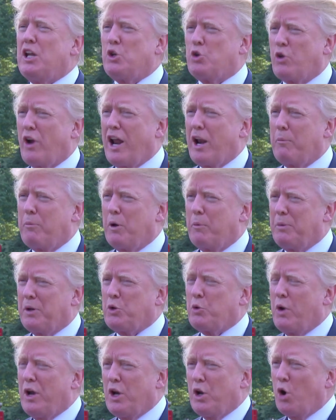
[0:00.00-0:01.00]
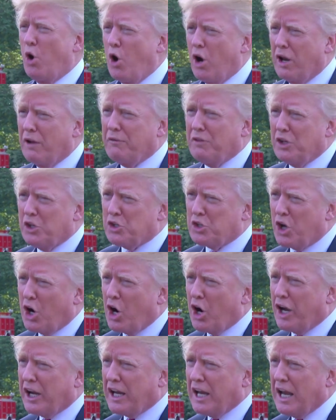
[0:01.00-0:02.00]
incredible between all of these
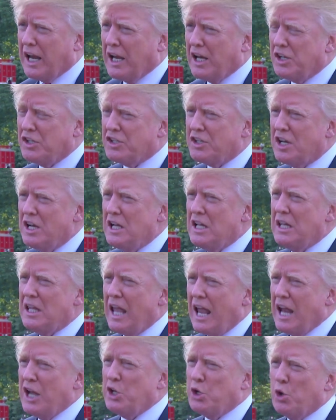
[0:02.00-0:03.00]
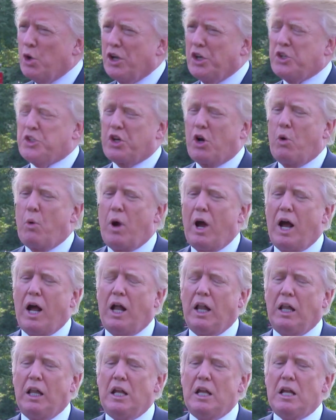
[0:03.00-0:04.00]
hurricanes and doing so
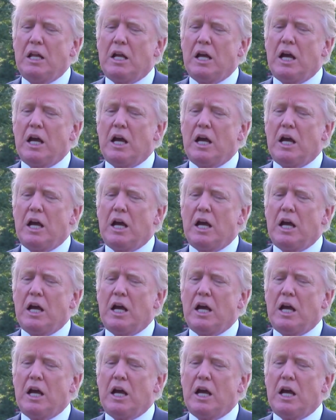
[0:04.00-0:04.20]
well.